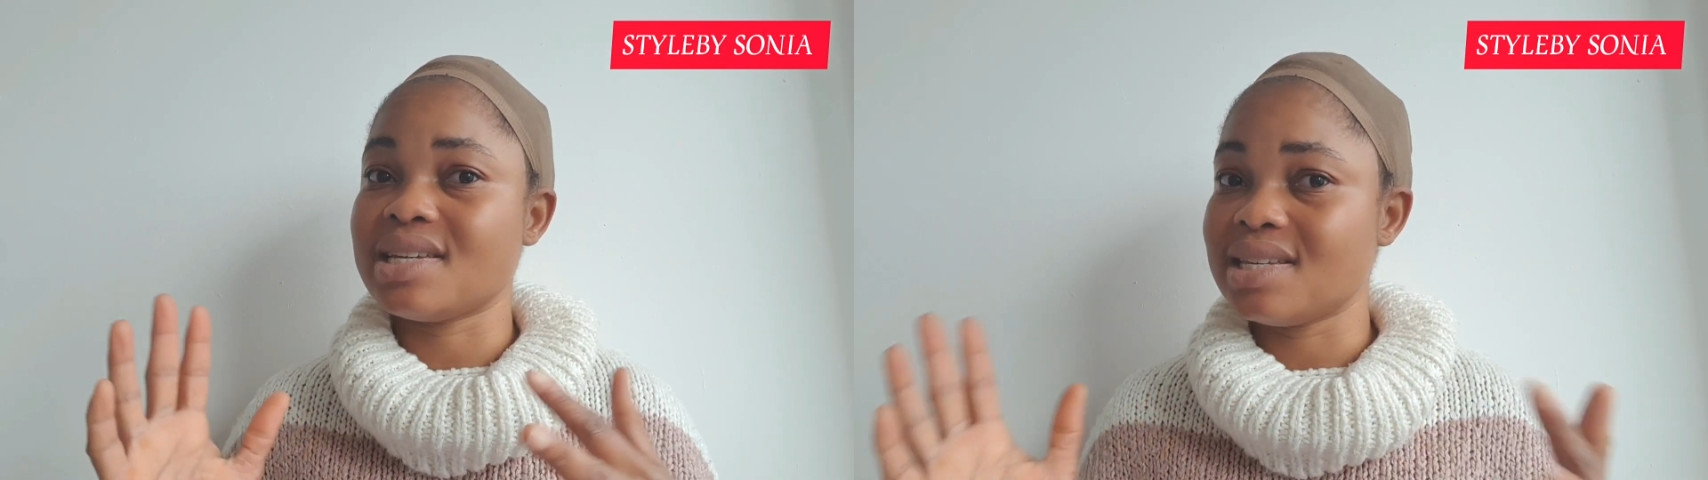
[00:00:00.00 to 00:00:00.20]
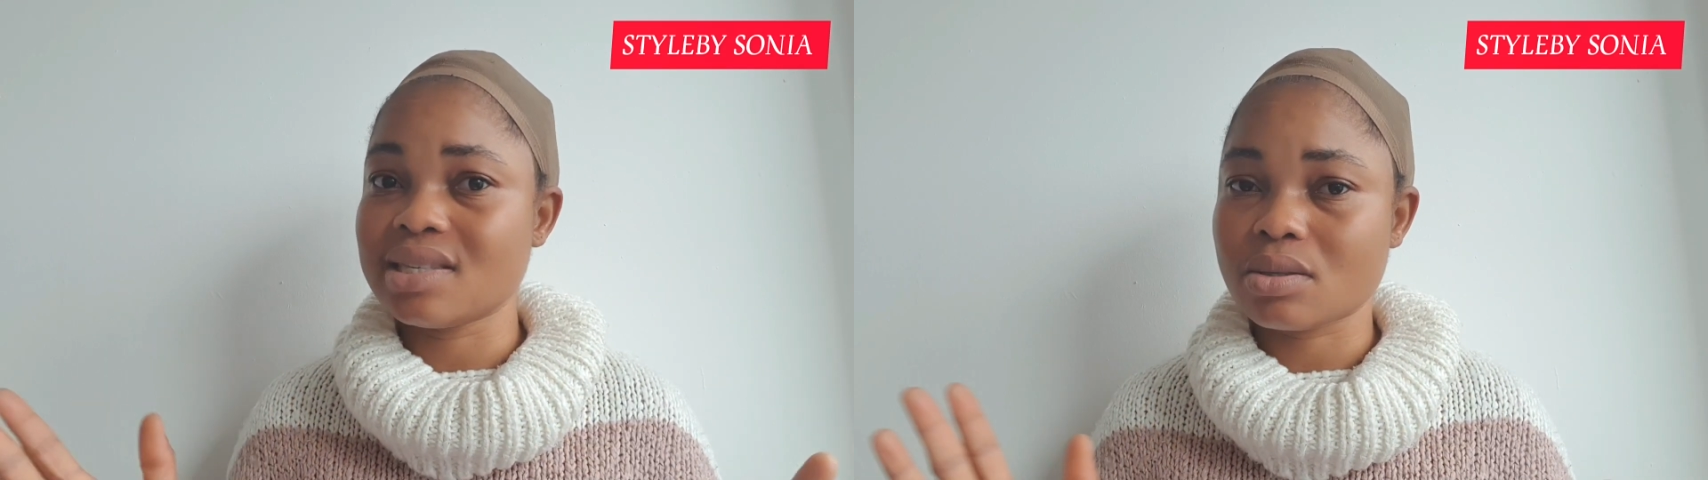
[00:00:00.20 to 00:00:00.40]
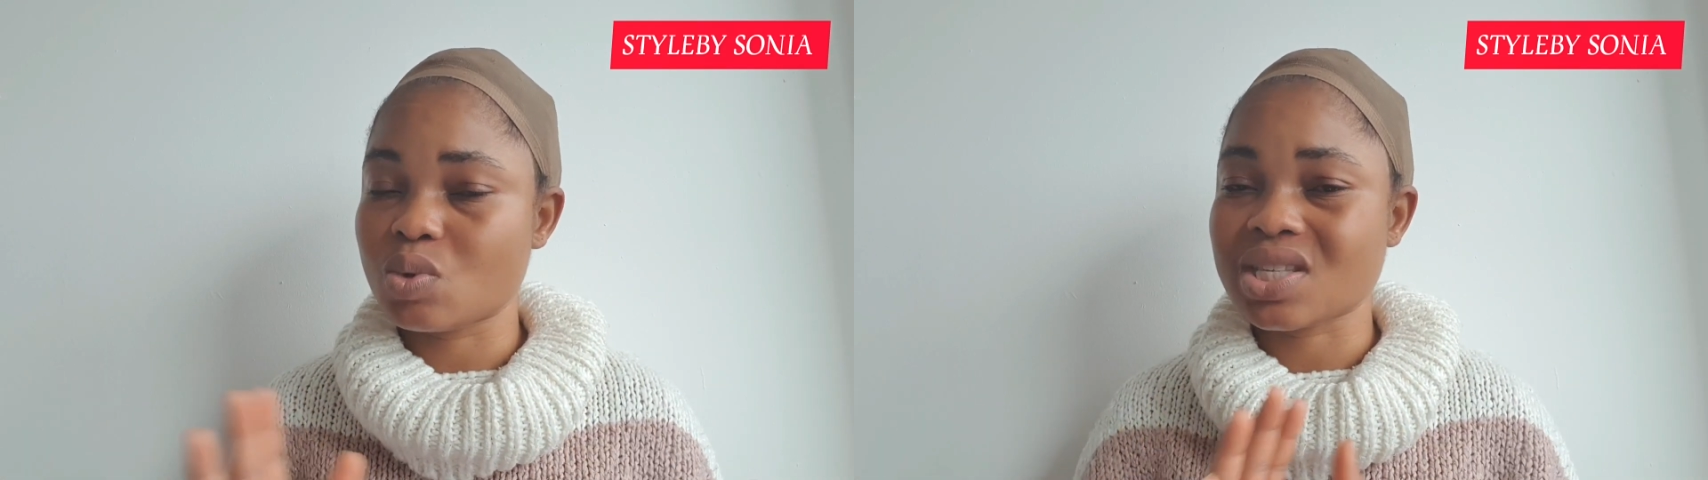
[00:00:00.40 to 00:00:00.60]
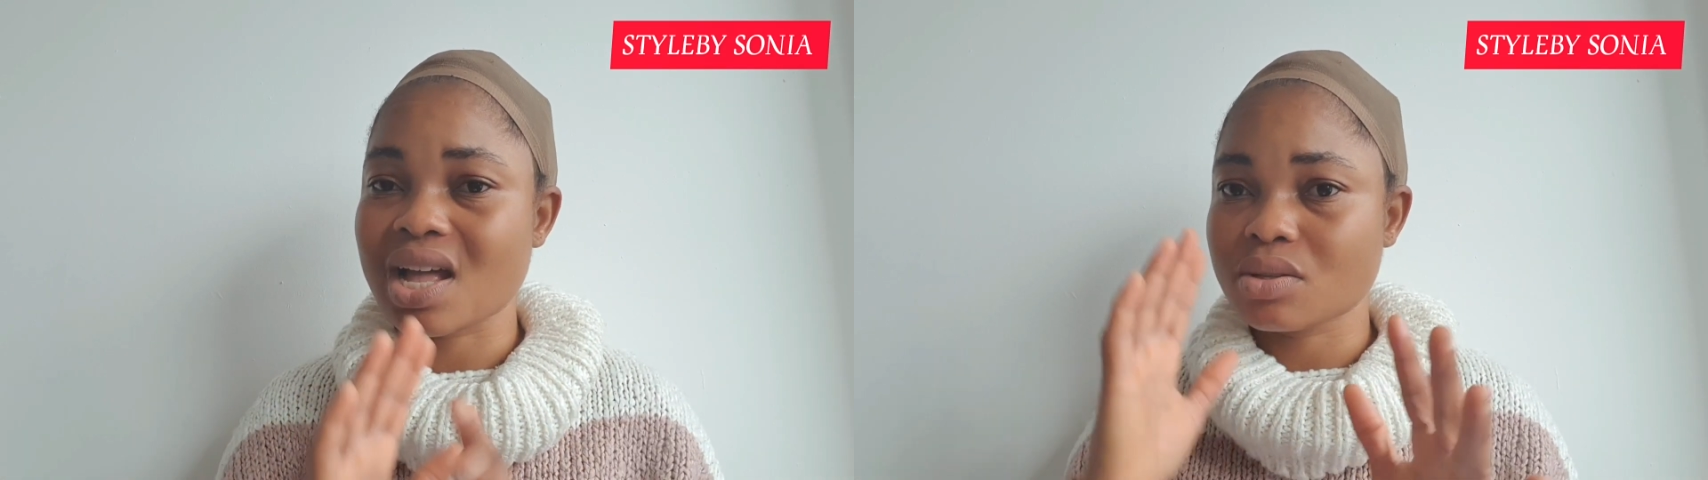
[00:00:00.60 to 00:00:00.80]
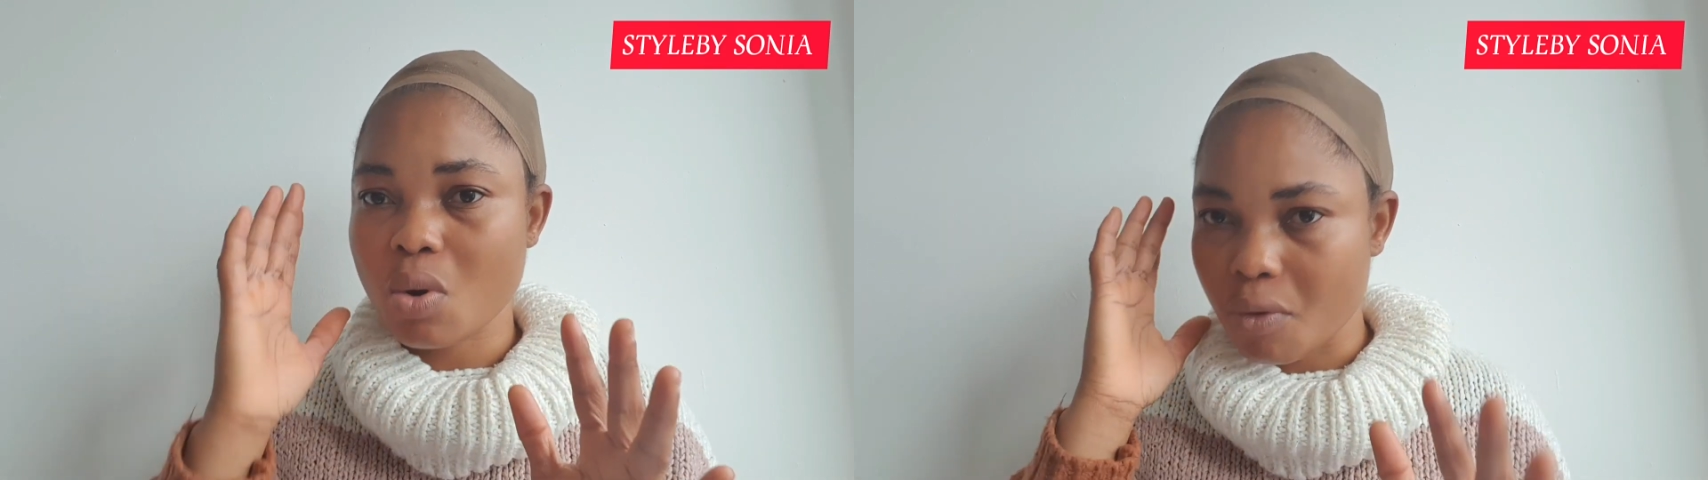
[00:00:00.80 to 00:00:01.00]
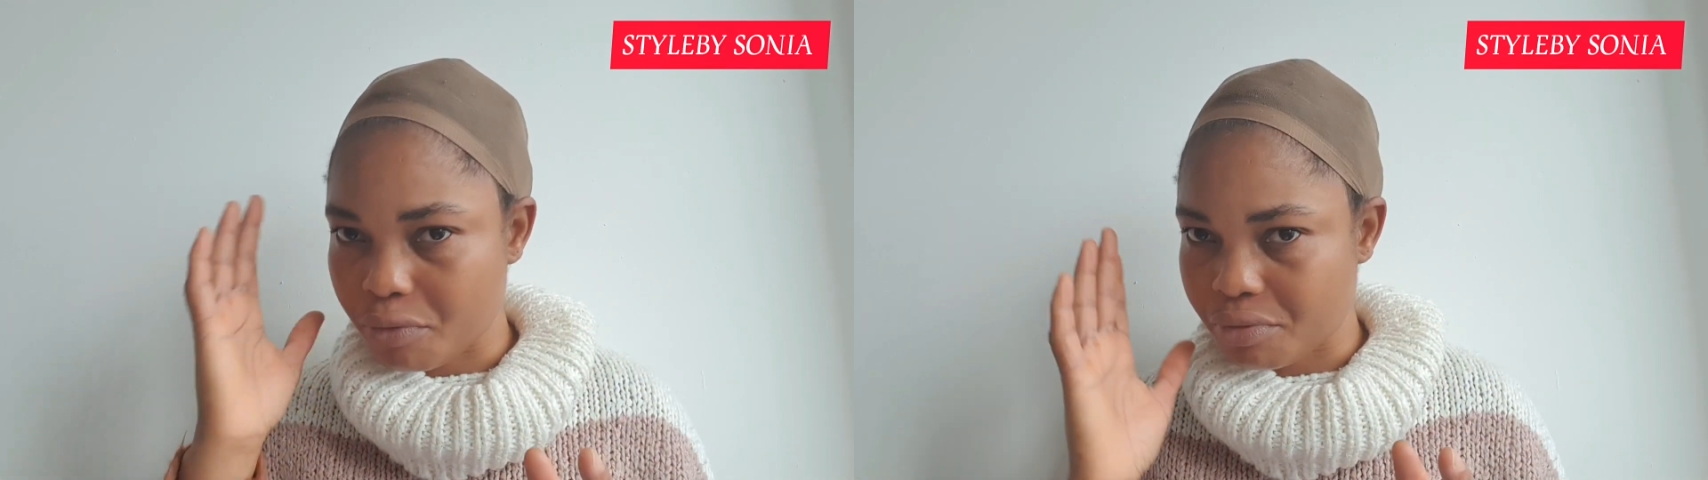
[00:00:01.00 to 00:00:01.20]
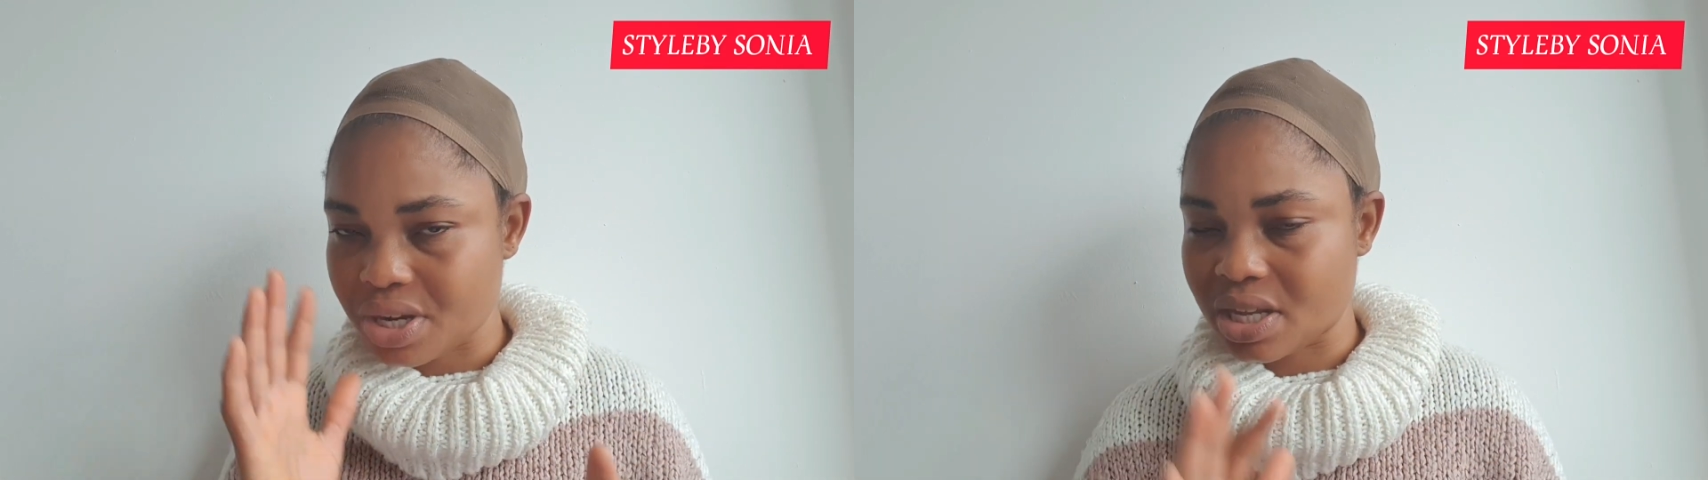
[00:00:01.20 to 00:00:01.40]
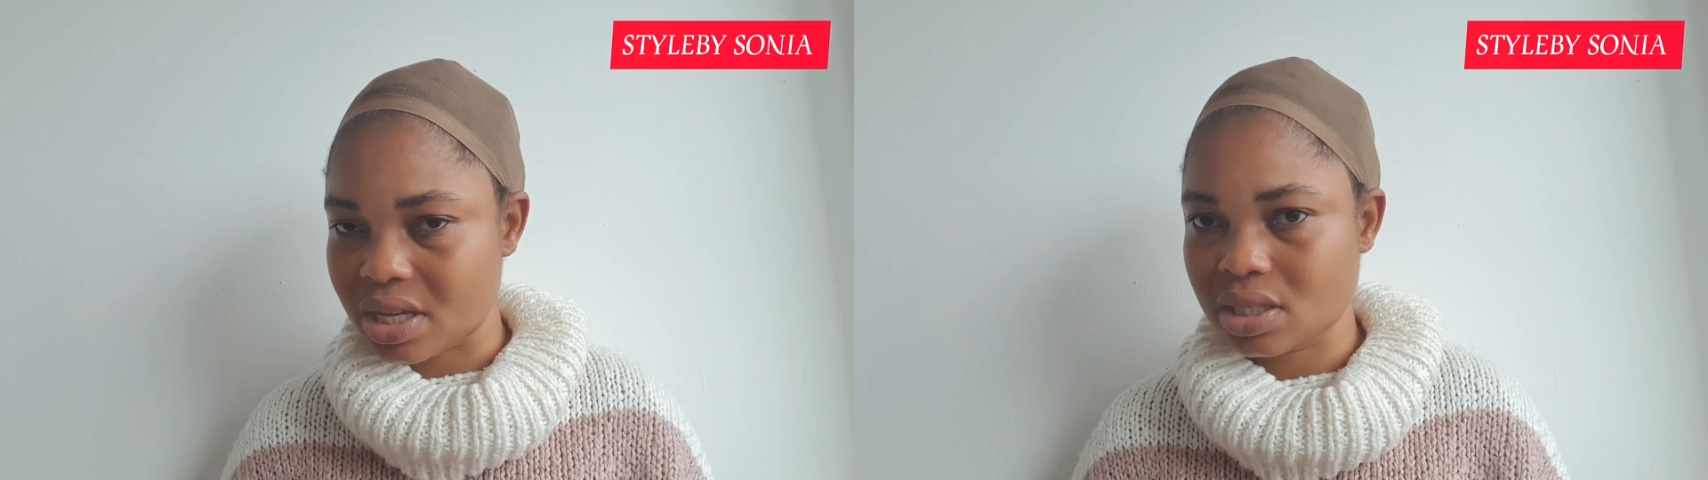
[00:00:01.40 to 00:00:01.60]
is without
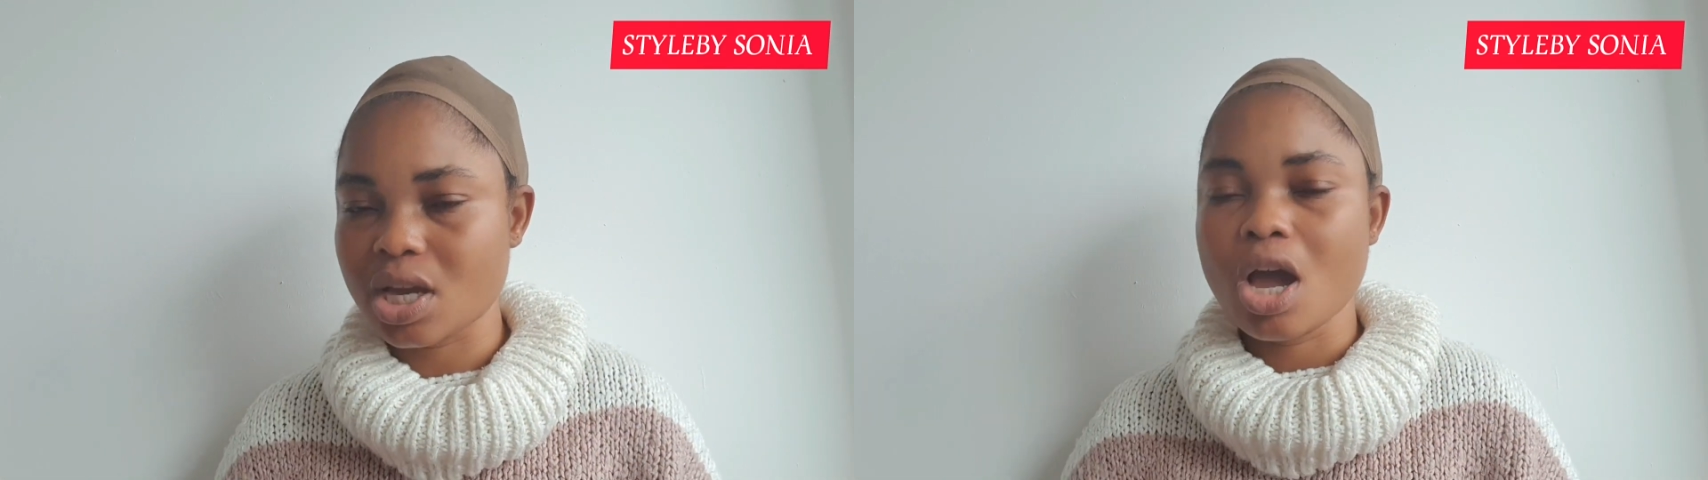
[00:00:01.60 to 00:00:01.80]
covering it.